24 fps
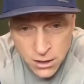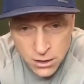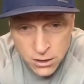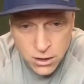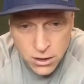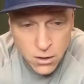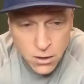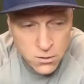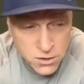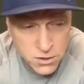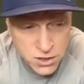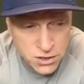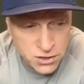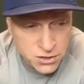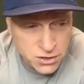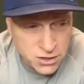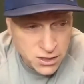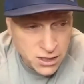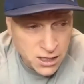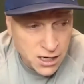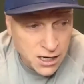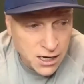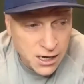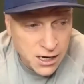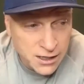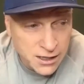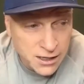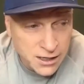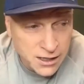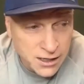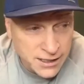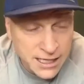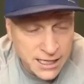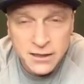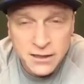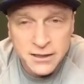coaches uh,
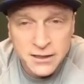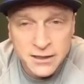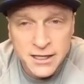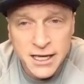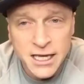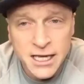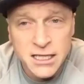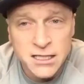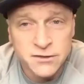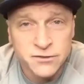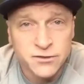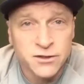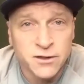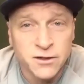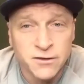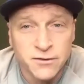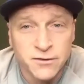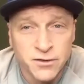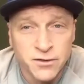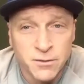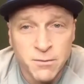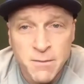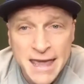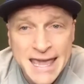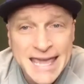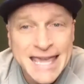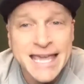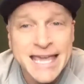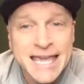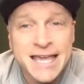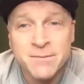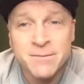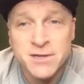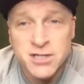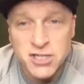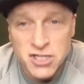get on kids for for
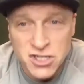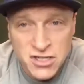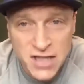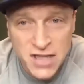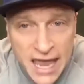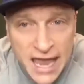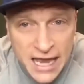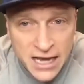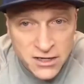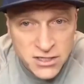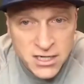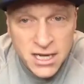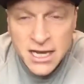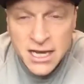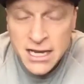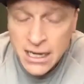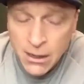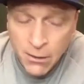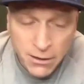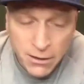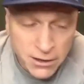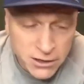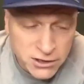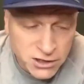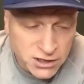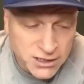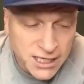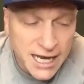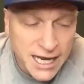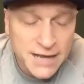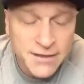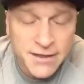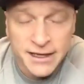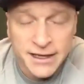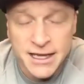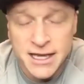making mistakes. Now I
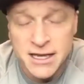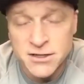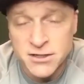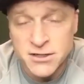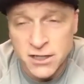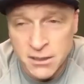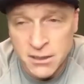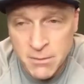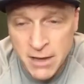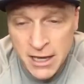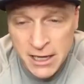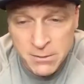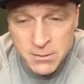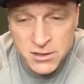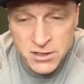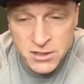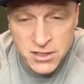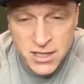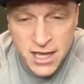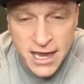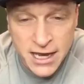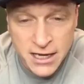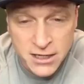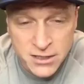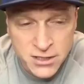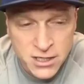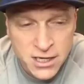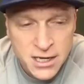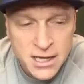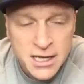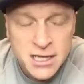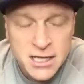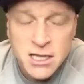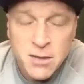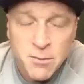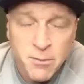understand that kids are going to make mistakes.
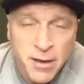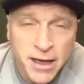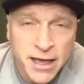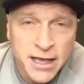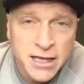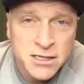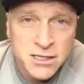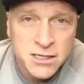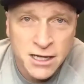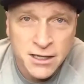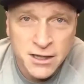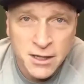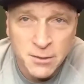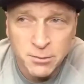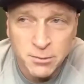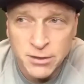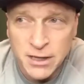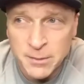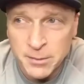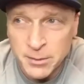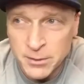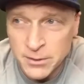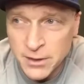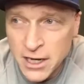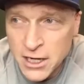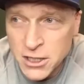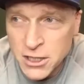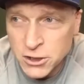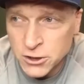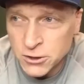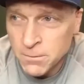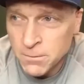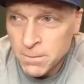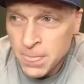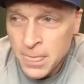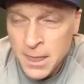Depends on the
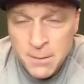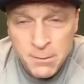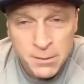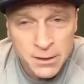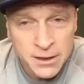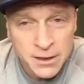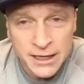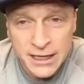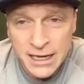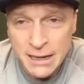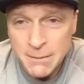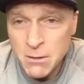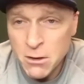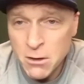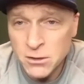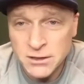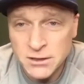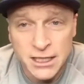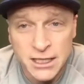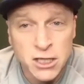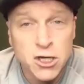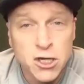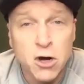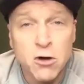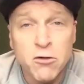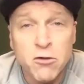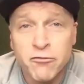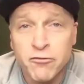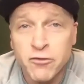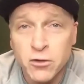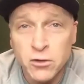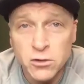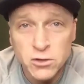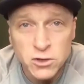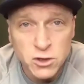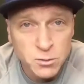preparation. But like I'm always like go
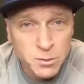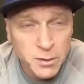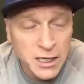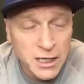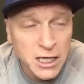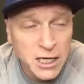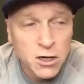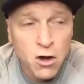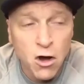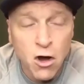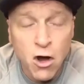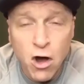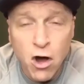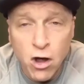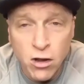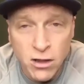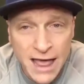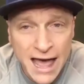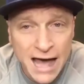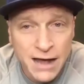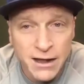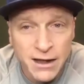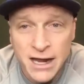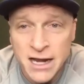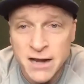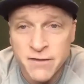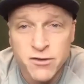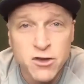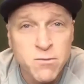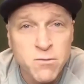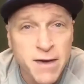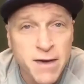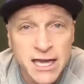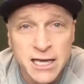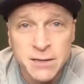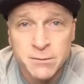full speed all out and if you
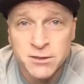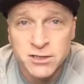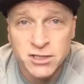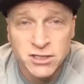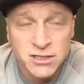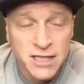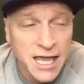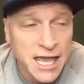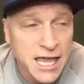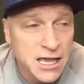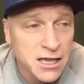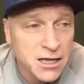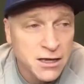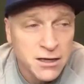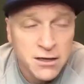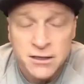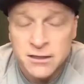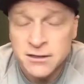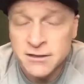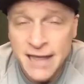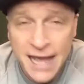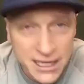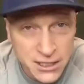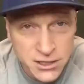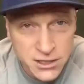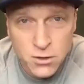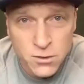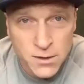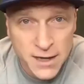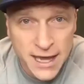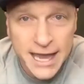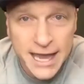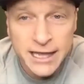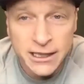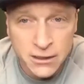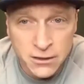make a mistake, that's
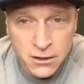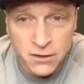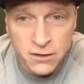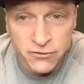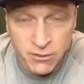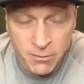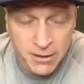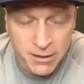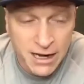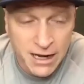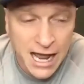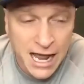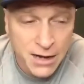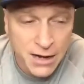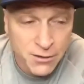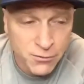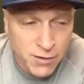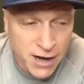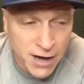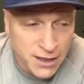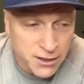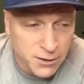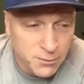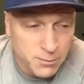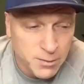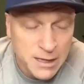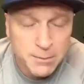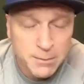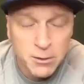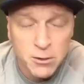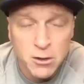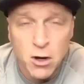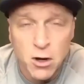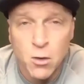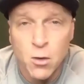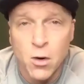okay, learn from it. I'd rather
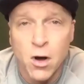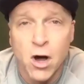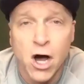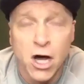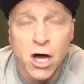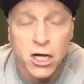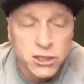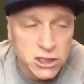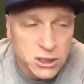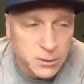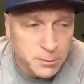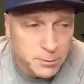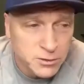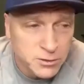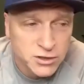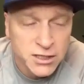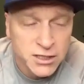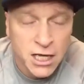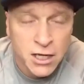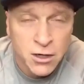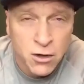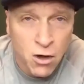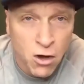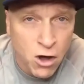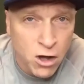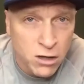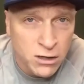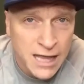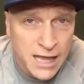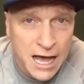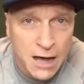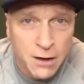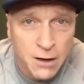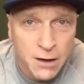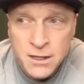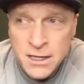people go 100% all
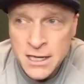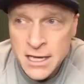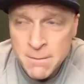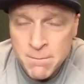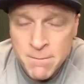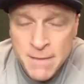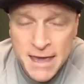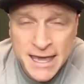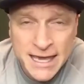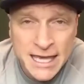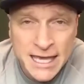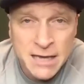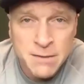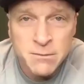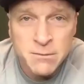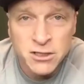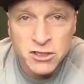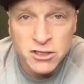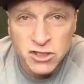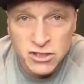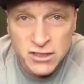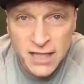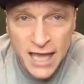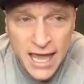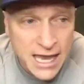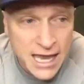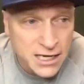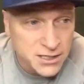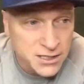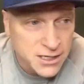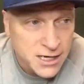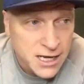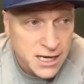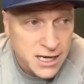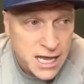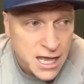out making
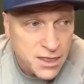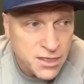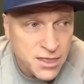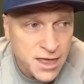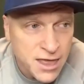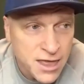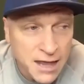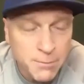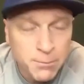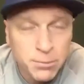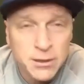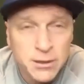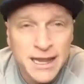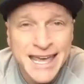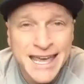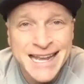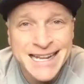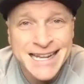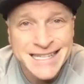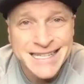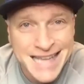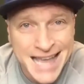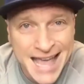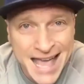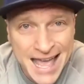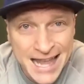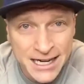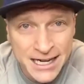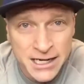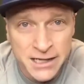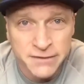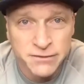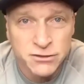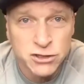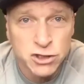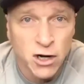mistakes than playing
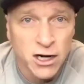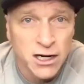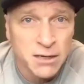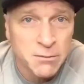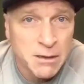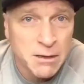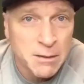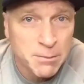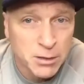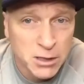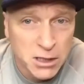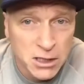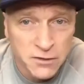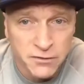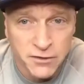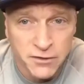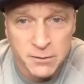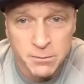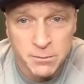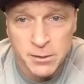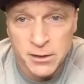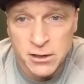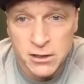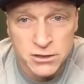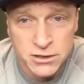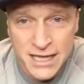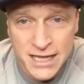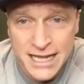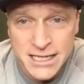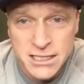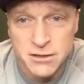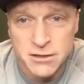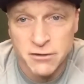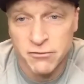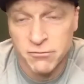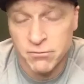tentative trying to be perfect because
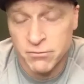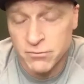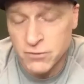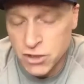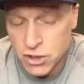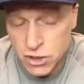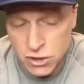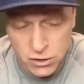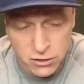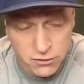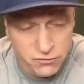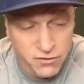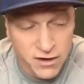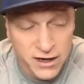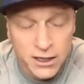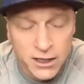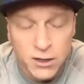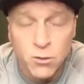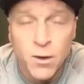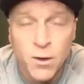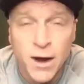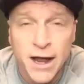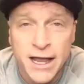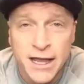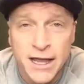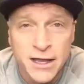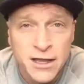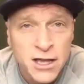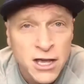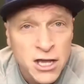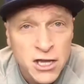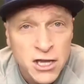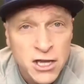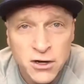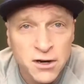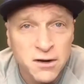that's a surefire way
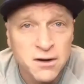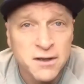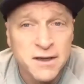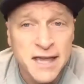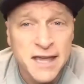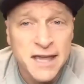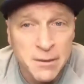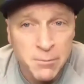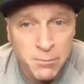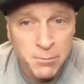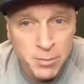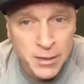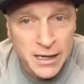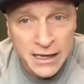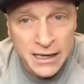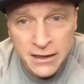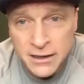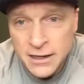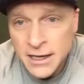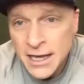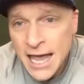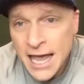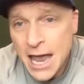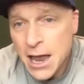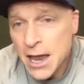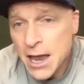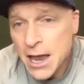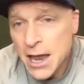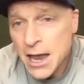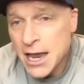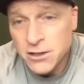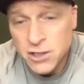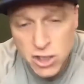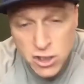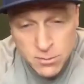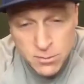you're going to get beat
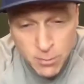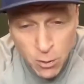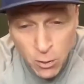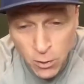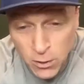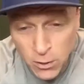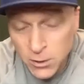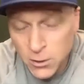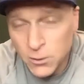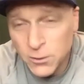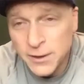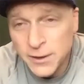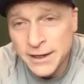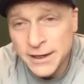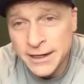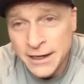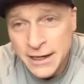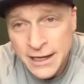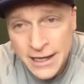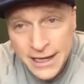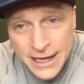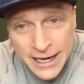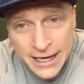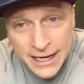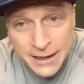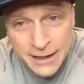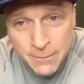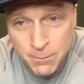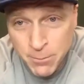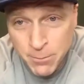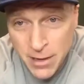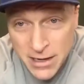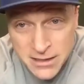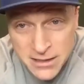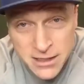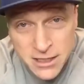in sport or in in
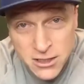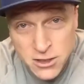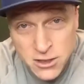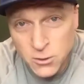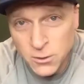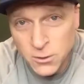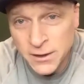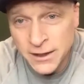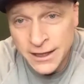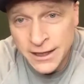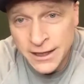business or in